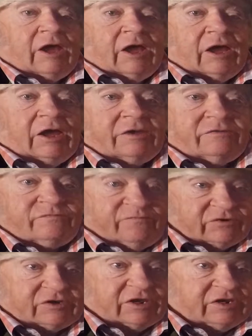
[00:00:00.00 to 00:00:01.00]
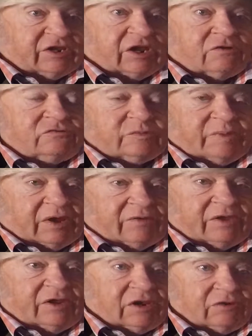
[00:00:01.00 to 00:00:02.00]
and for details about
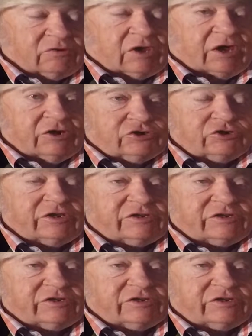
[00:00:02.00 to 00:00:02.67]
their location,